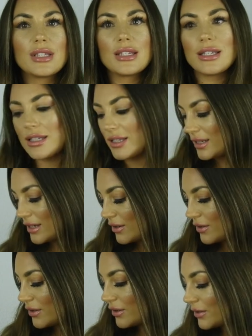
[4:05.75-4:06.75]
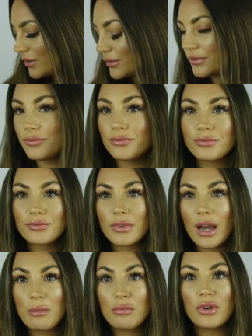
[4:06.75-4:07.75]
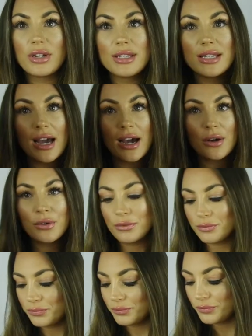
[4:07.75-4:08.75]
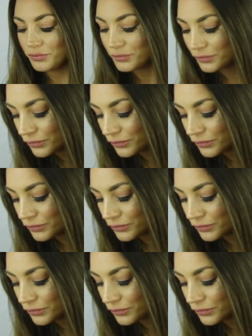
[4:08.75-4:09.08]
So I put it down,